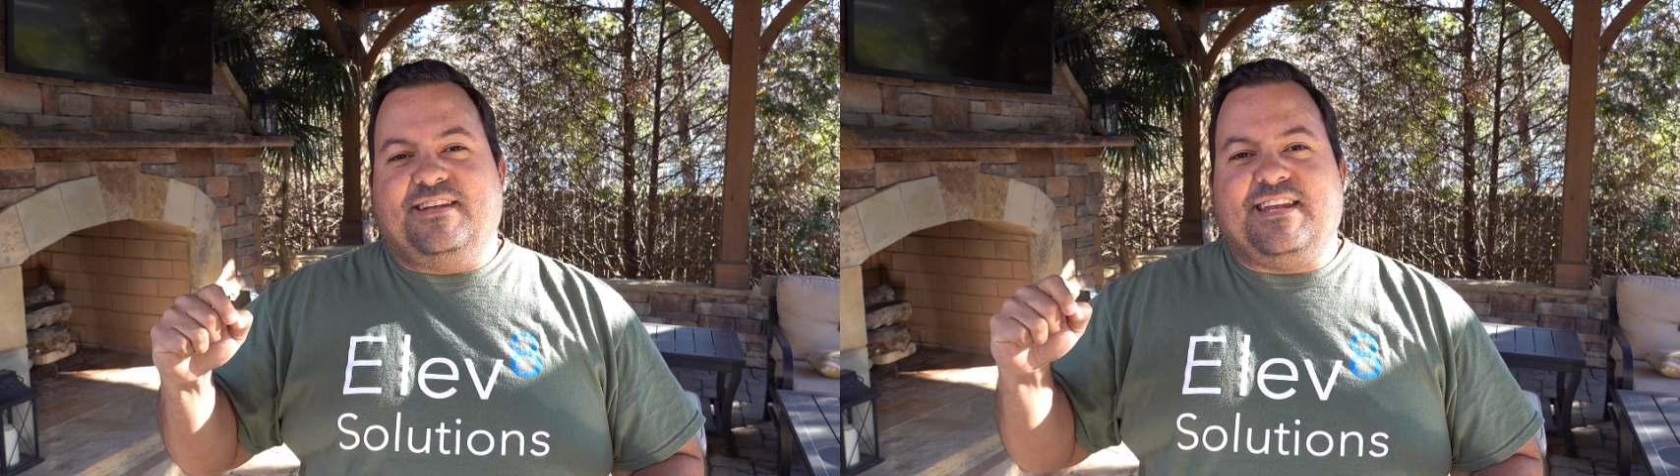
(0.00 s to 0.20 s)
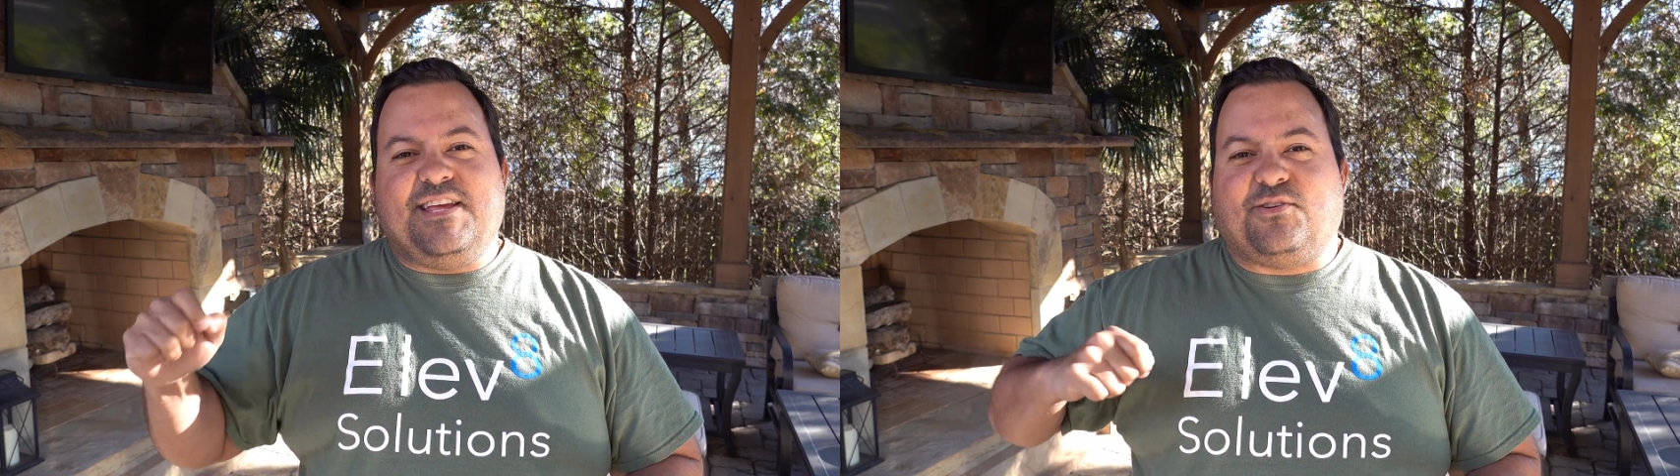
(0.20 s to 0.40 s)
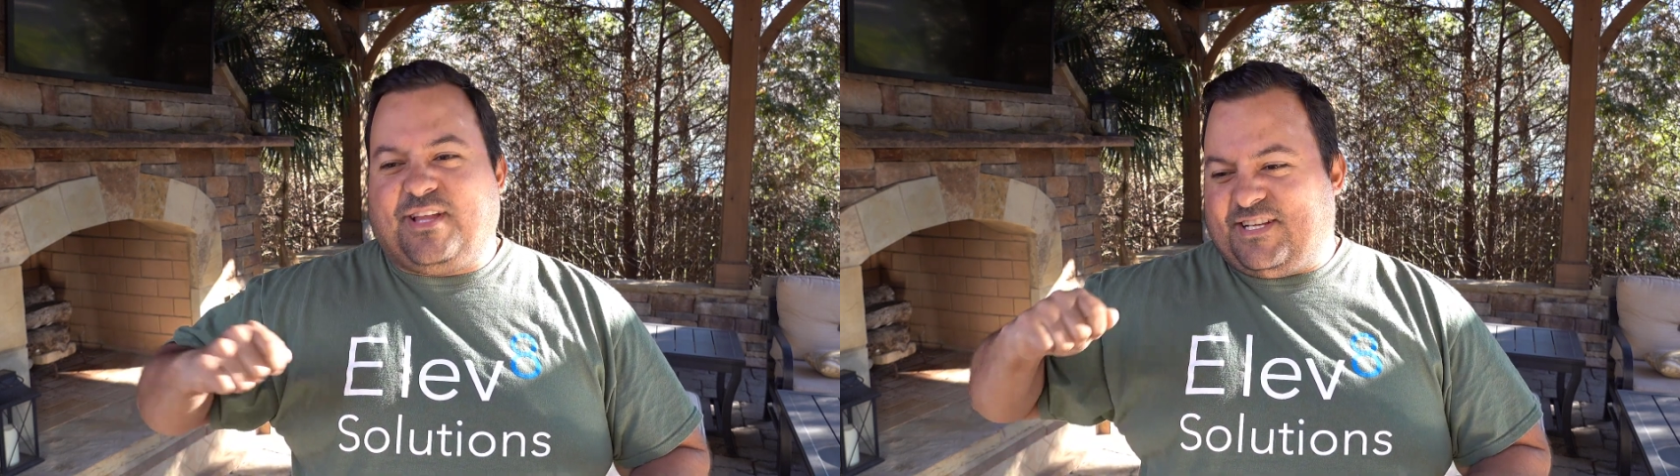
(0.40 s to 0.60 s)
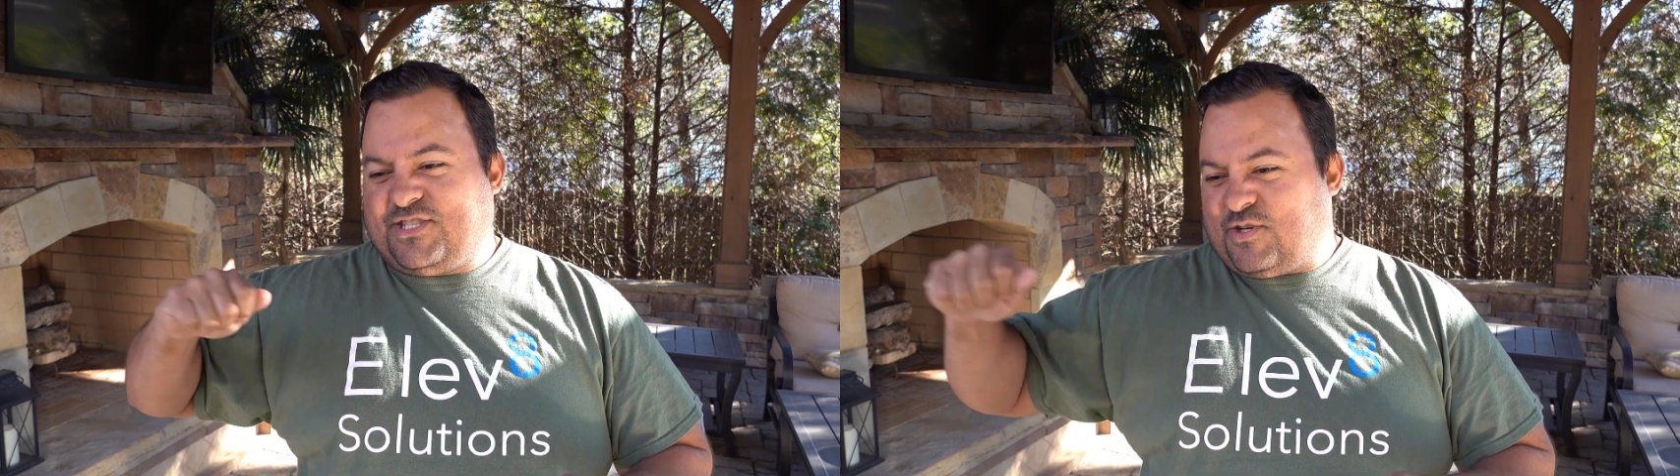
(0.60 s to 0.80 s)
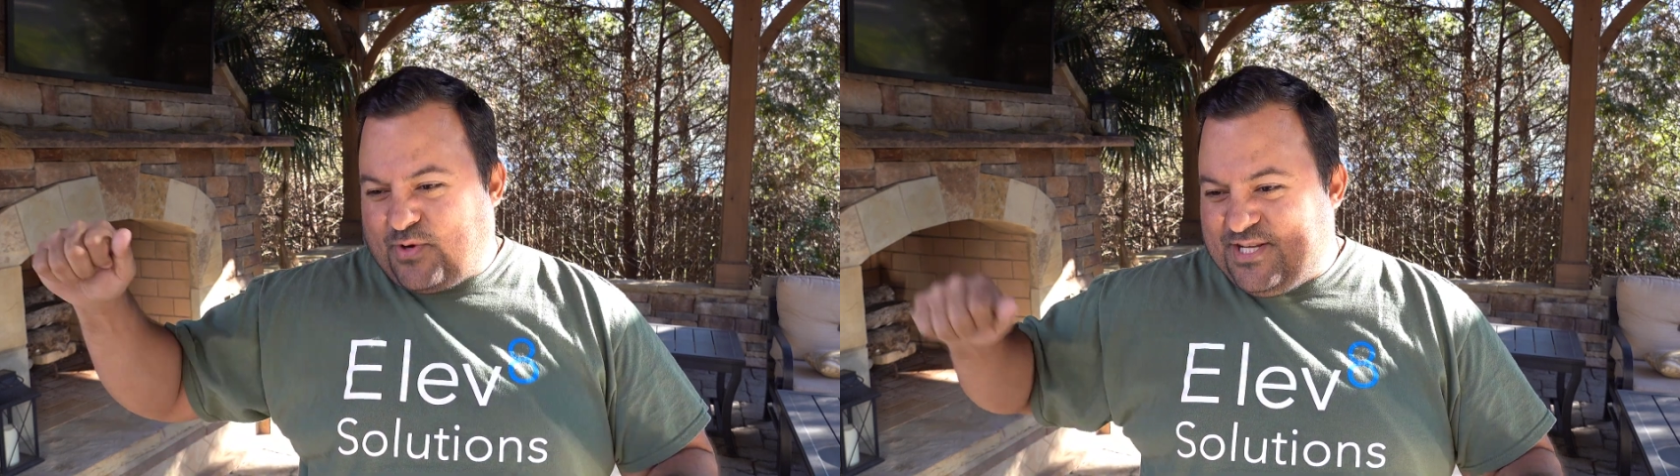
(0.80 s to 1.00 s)
needle like
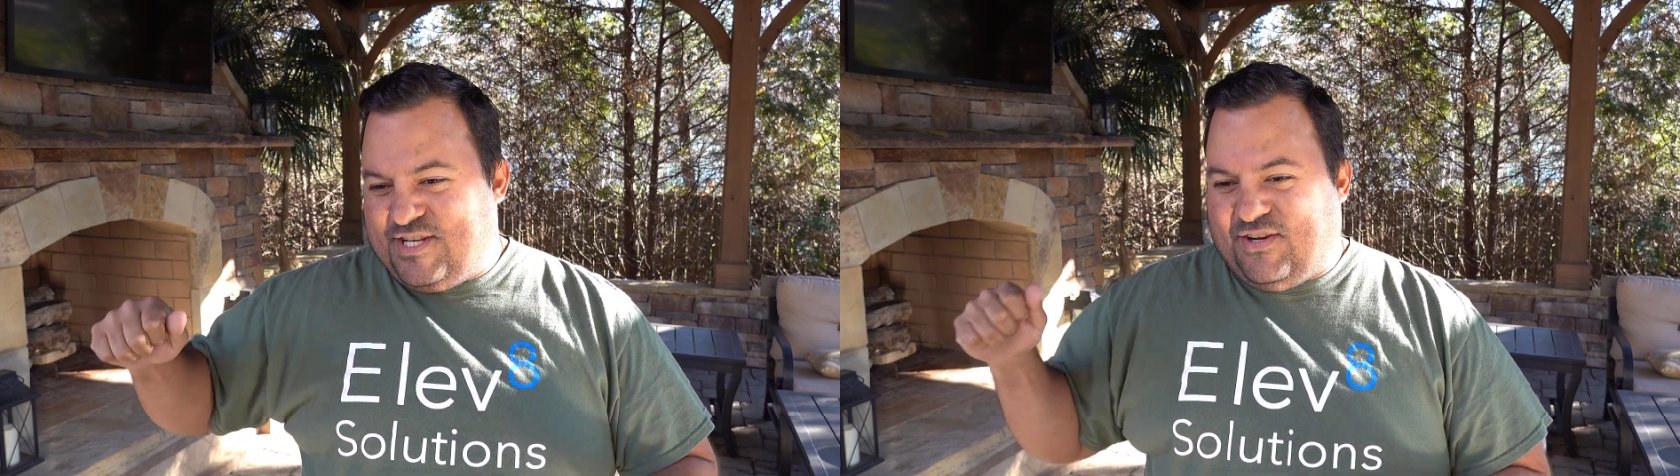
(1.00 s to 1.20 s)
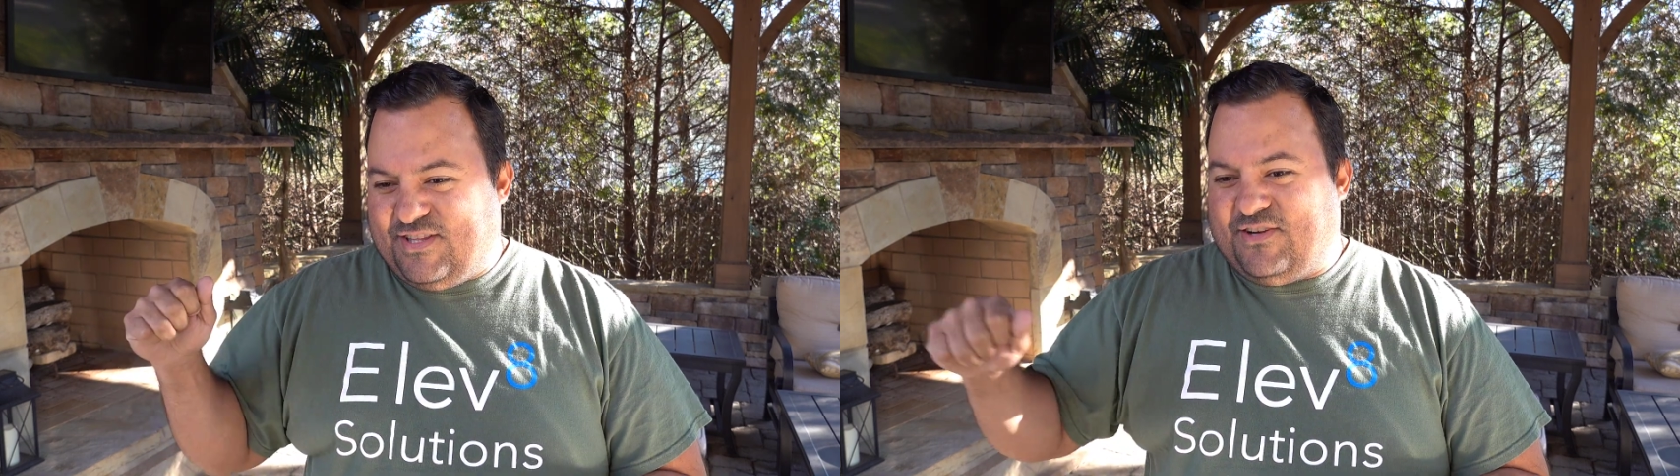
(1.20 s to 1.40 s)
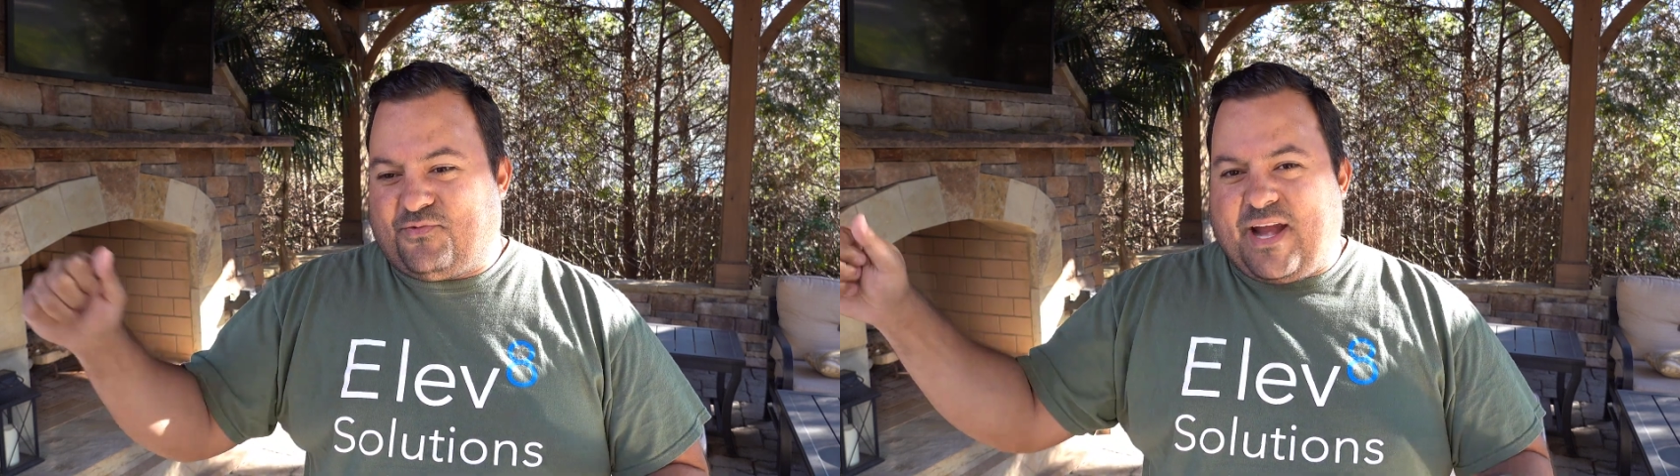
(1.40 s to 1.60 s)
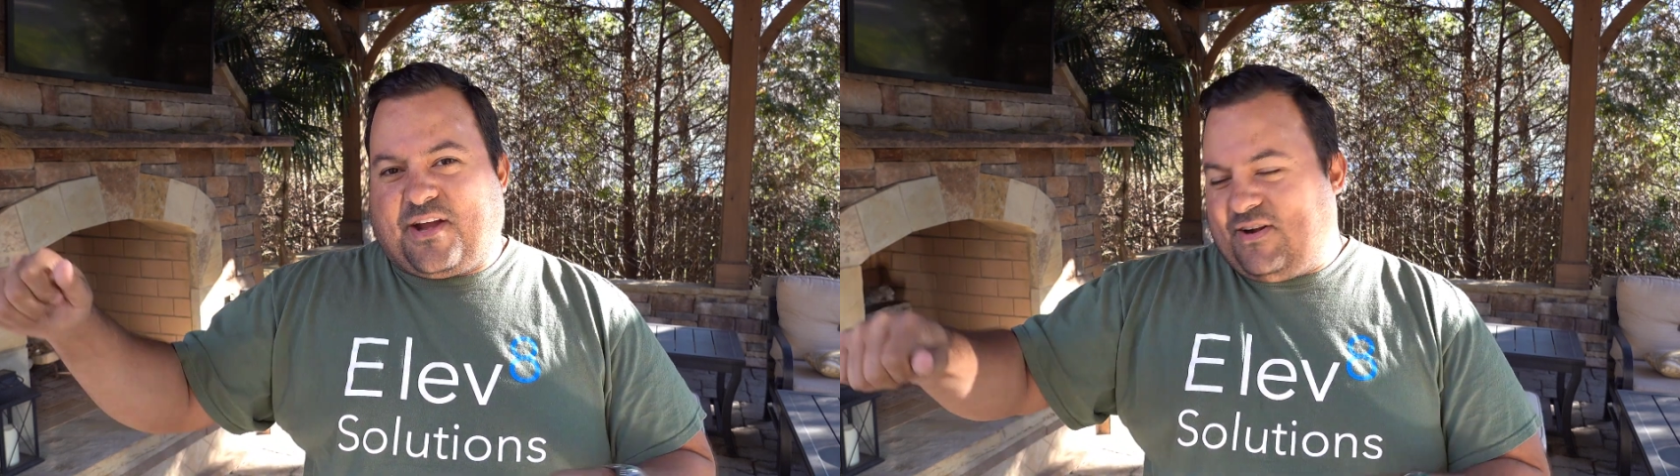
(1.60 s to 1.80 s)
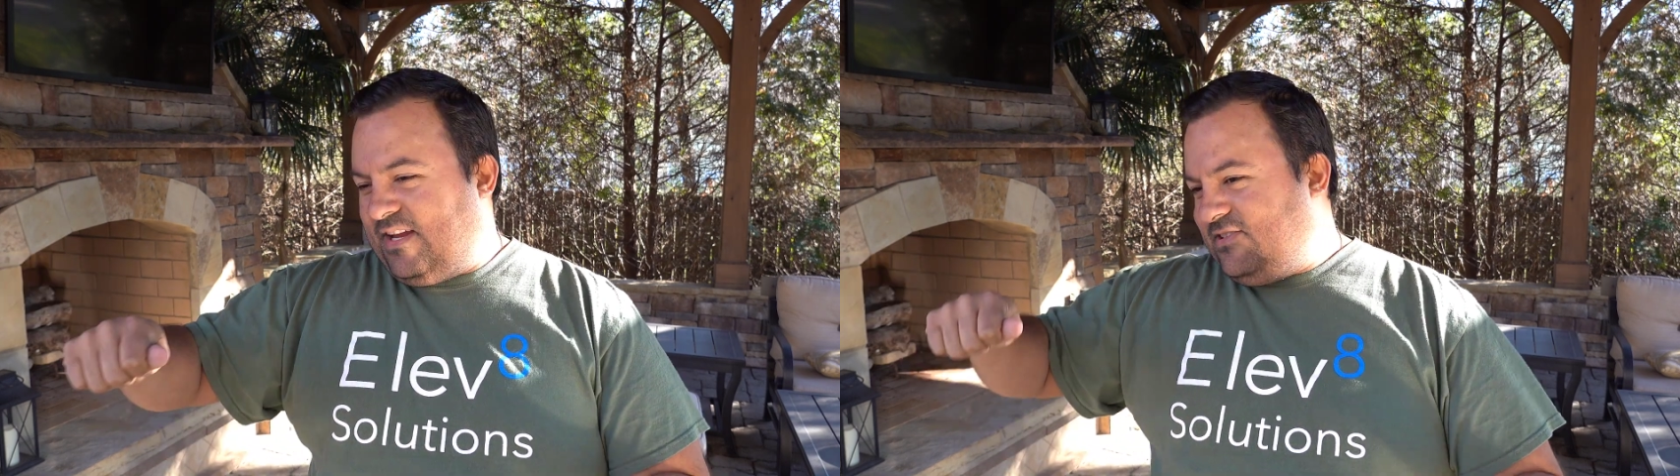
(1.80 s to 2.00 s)
screeching on the
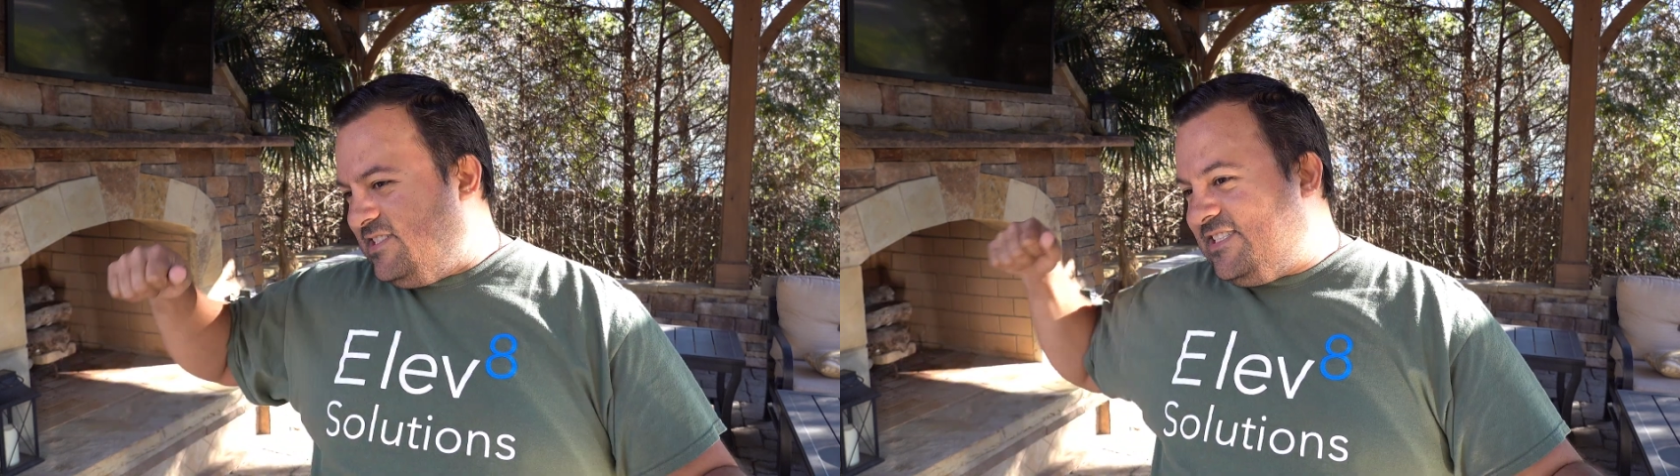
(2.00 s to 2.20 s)
record, like,